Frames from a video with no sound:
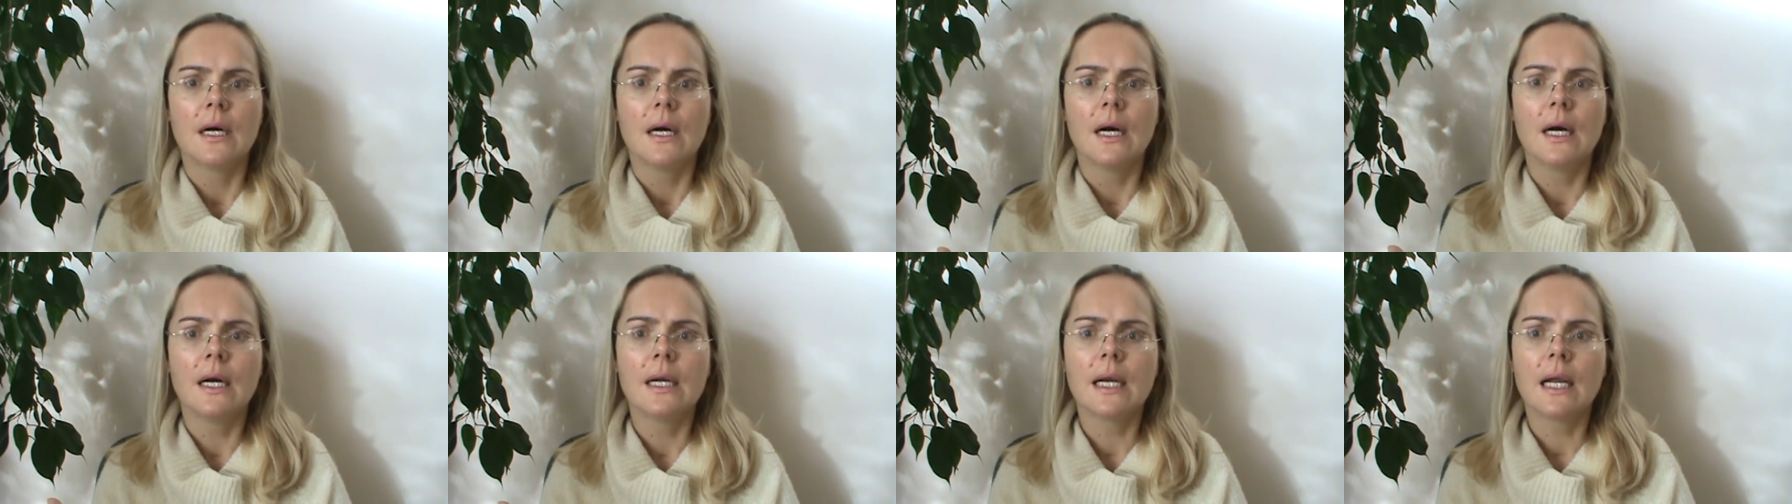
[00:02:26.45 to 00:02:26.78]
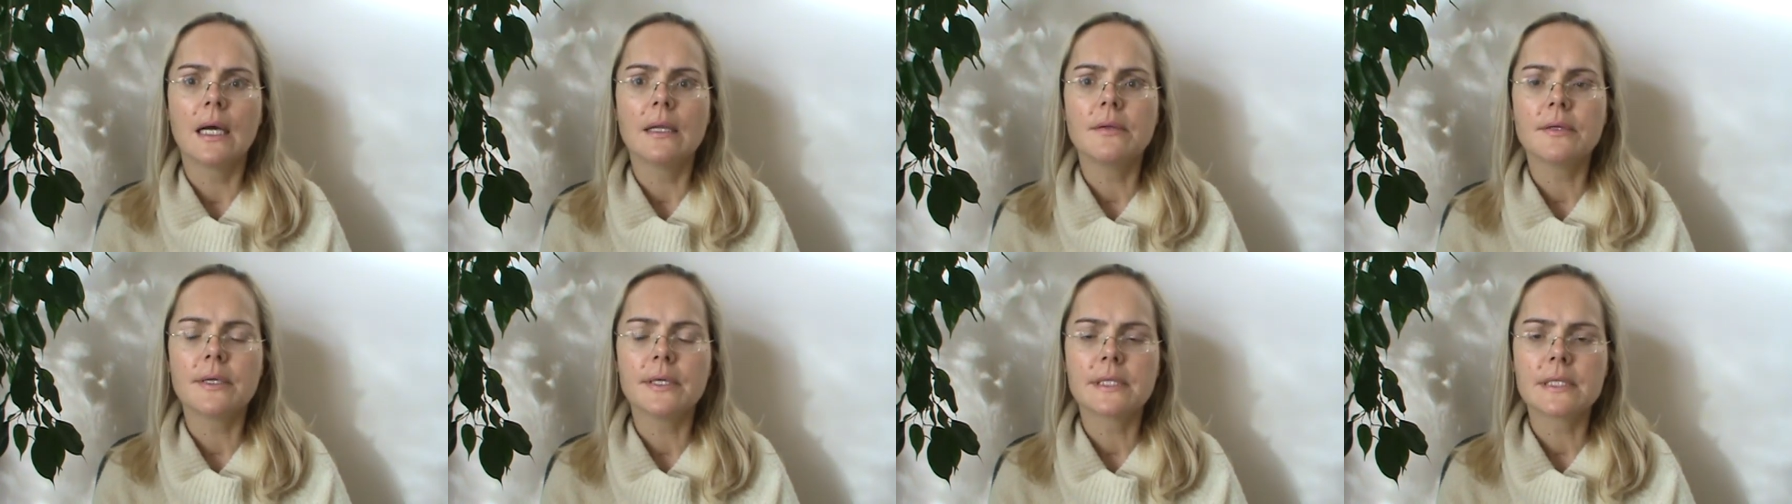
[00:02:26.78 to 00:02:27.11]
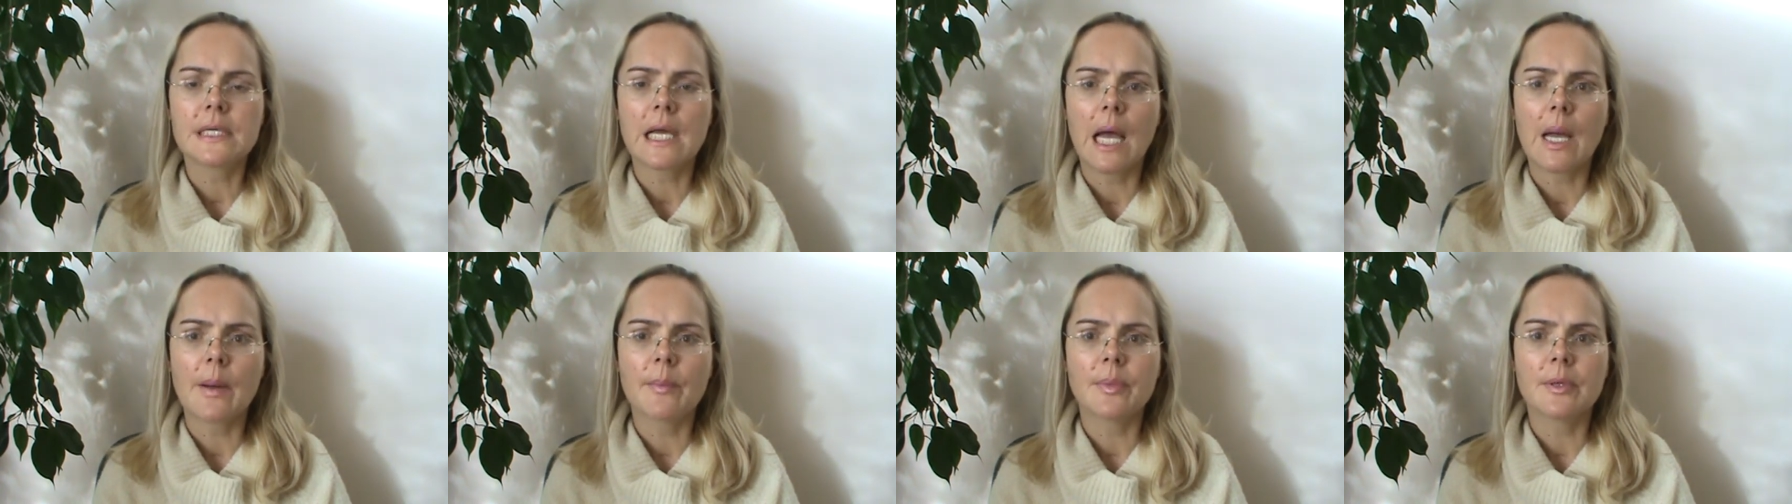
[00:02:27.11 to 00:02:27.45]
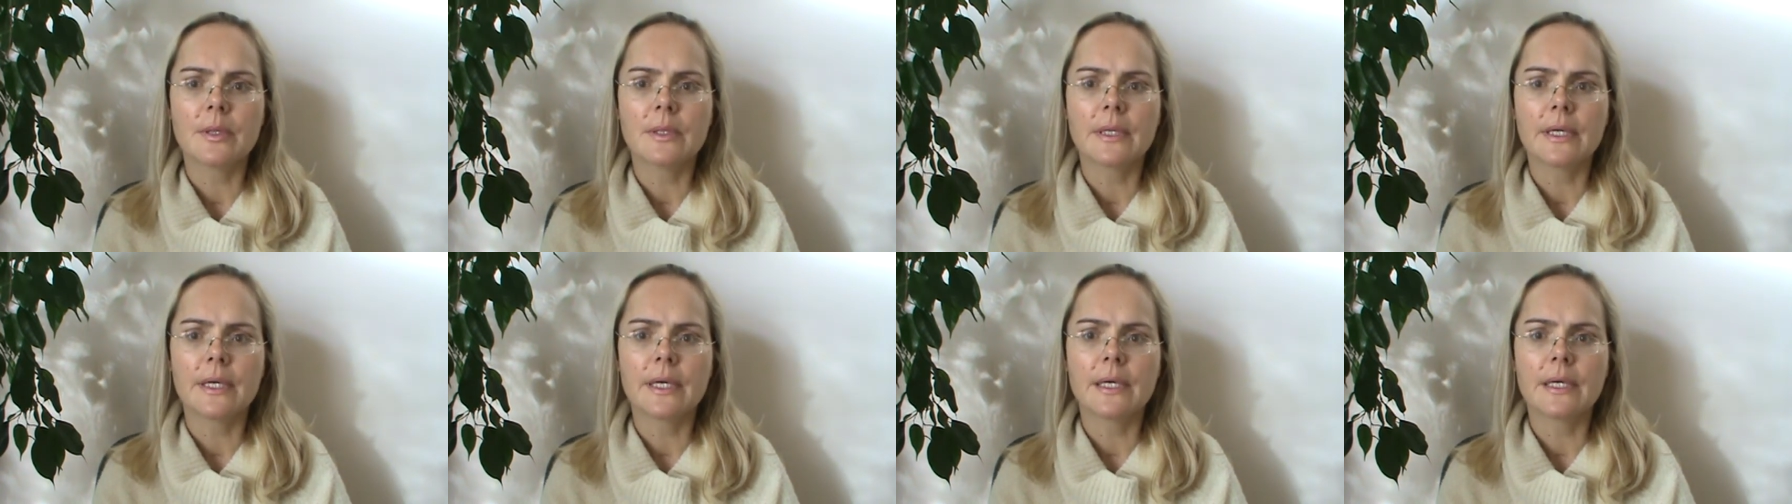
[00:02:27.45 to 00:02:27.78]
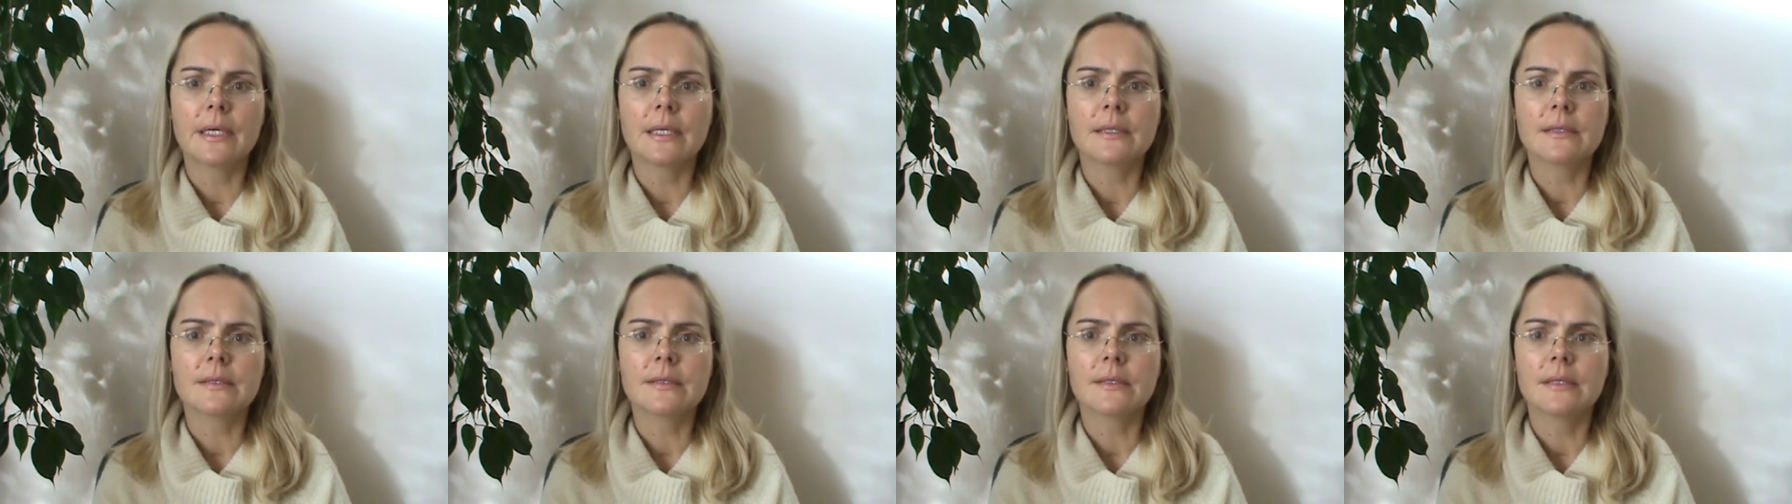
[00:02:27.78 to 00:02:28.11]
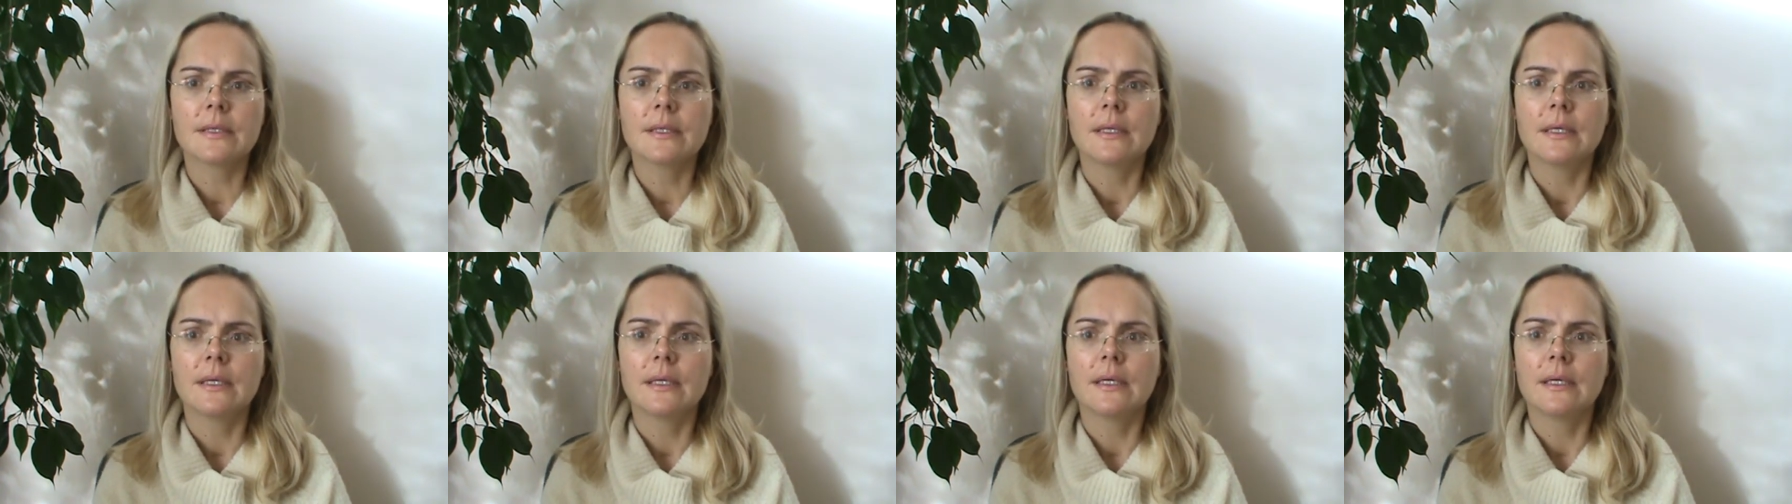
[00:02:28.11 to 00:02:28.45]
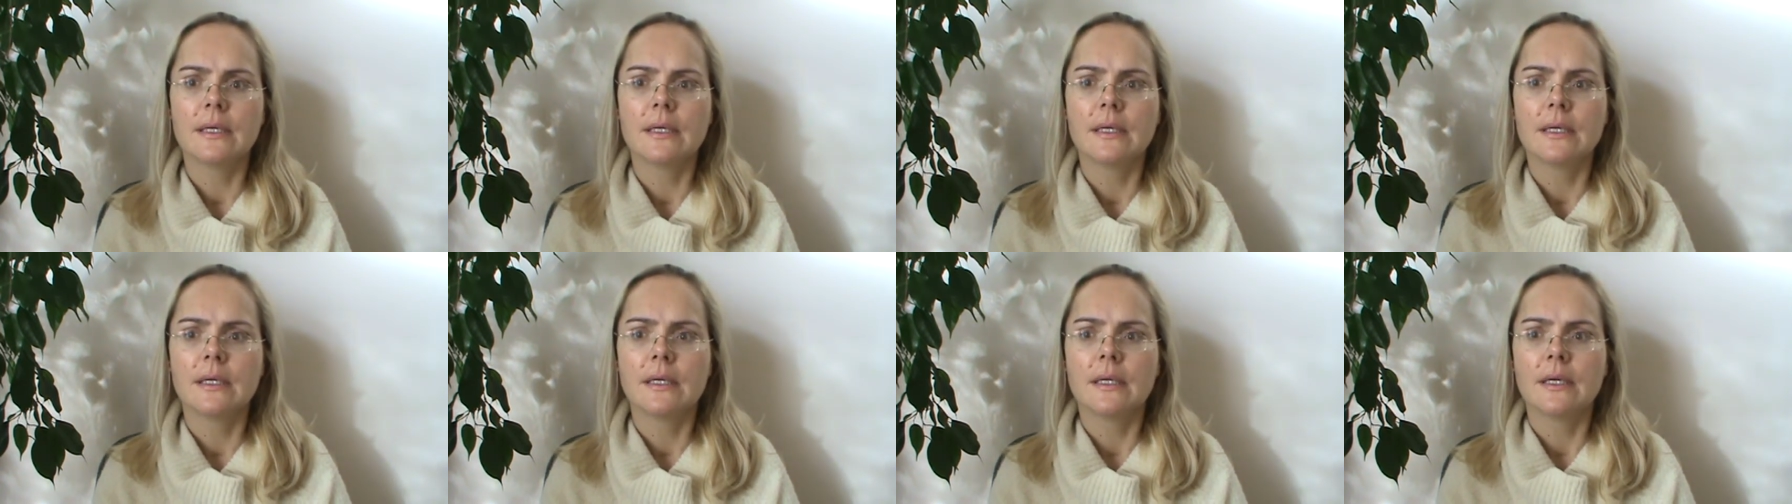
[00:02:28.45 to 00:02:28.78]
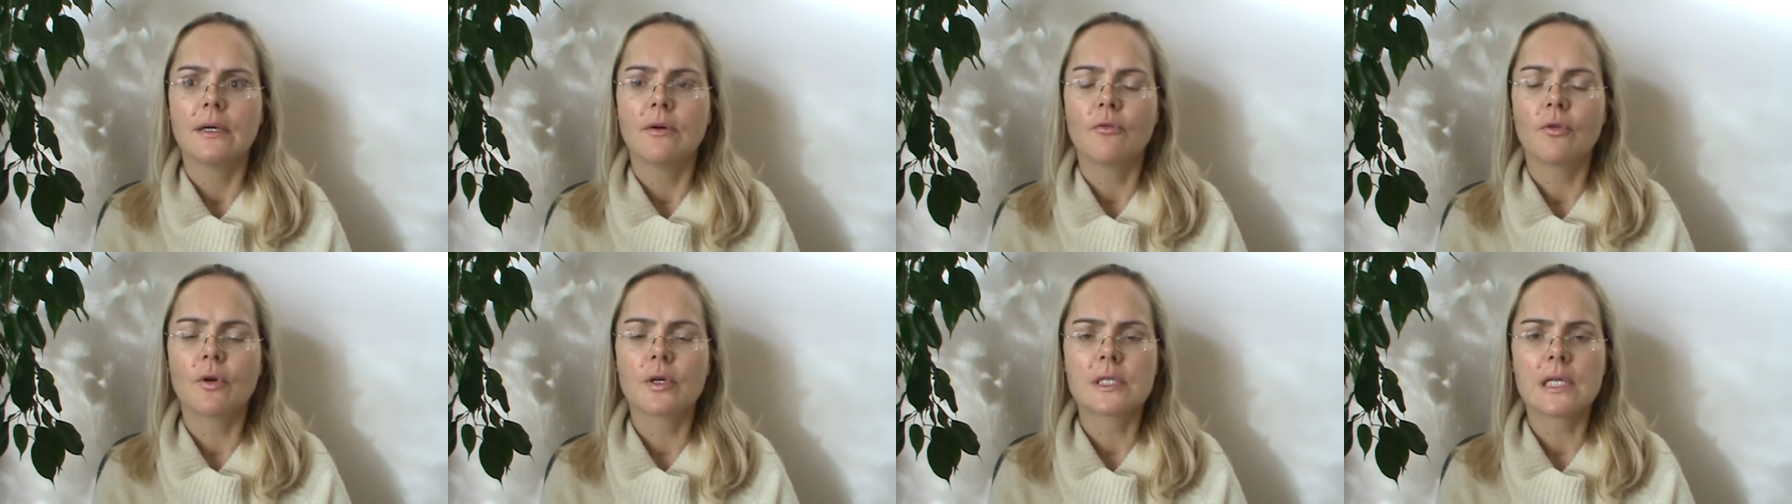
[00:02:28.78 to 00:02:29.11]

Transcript: Another example is, for